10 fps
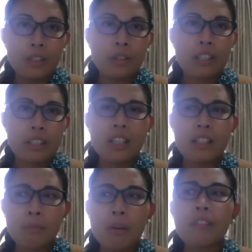So
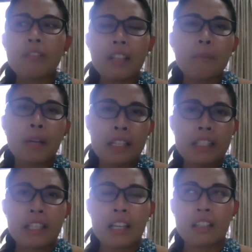it's more of that
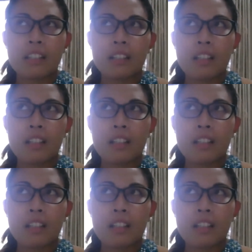mindset,